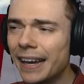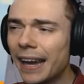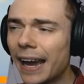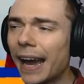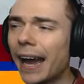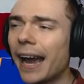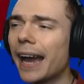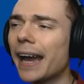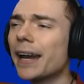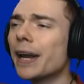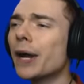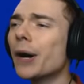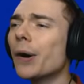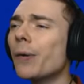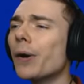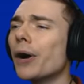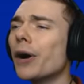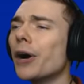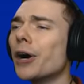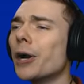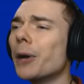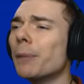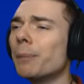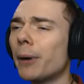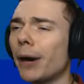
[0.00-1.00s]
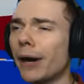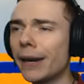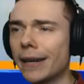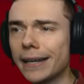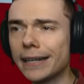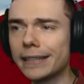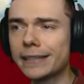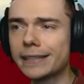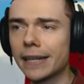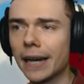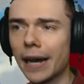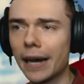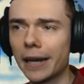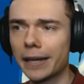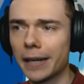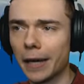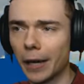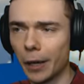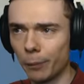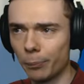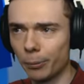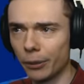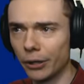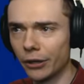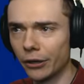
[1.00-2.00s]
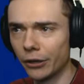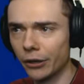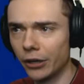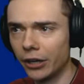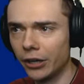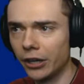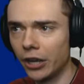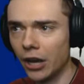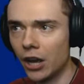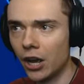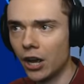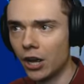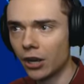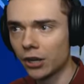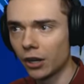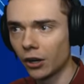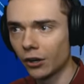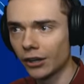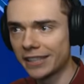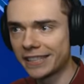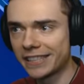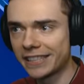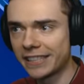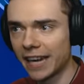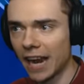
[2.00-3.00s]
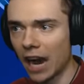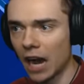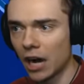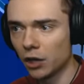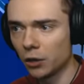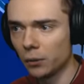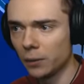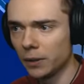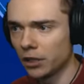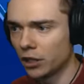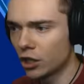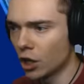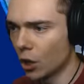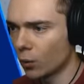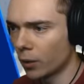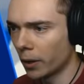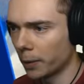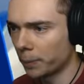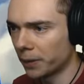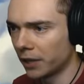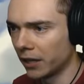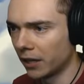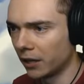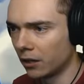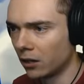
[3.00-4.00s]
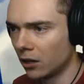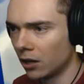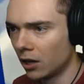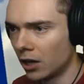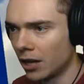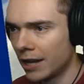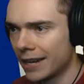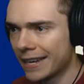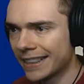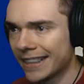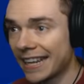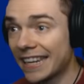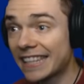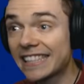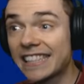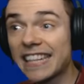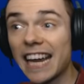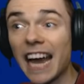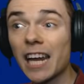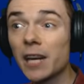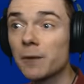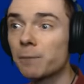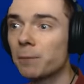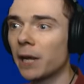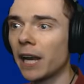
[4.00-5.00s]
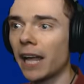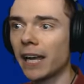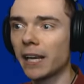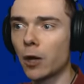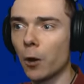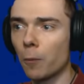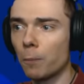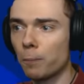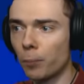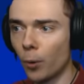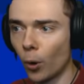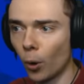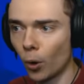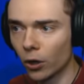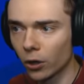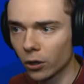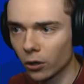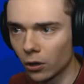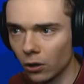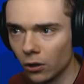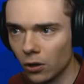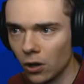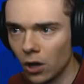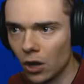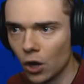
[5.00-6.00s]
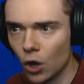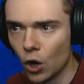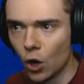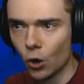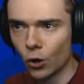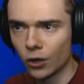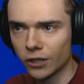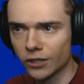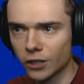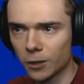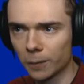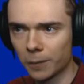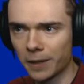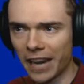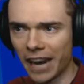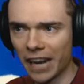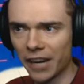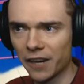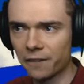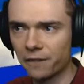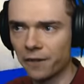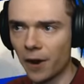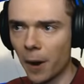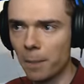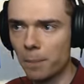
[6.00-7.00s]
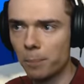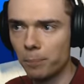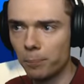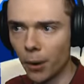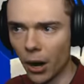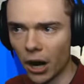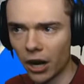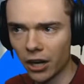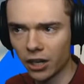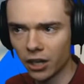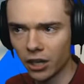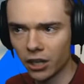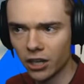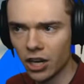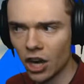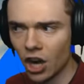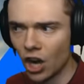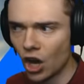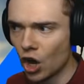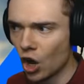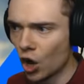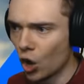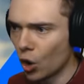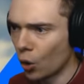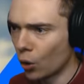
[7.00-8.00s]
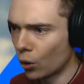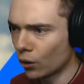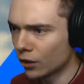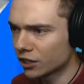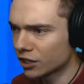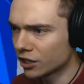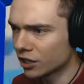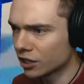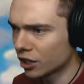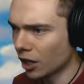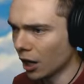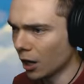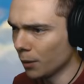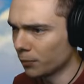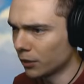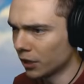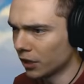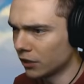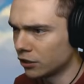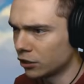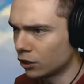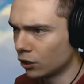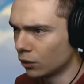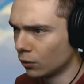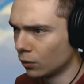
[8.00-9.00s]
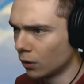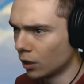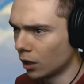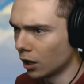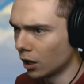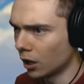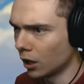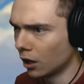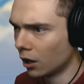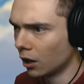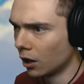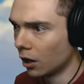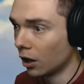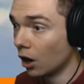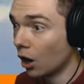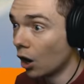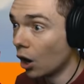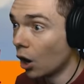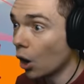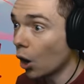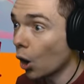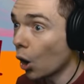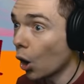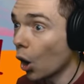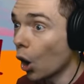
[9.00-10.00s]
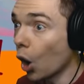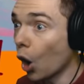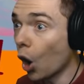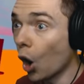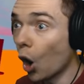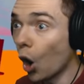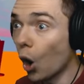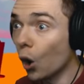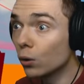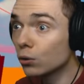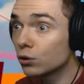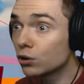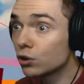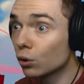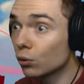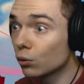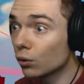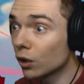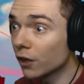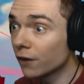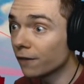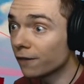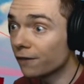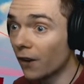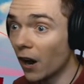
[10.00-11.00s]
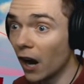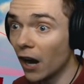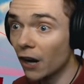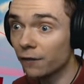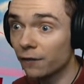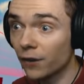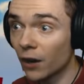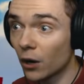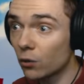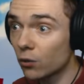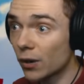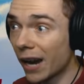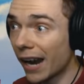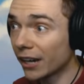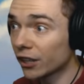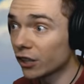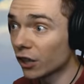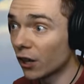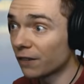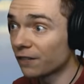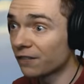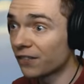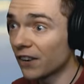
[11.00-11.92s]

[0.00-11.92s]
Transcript: Hey, don't worry, buddy. It's all gonna be good. Now, let's see. How do we go up here? There's gotta be like a portal or some kind of a button or something to, uh... oh, to revive our ragdoll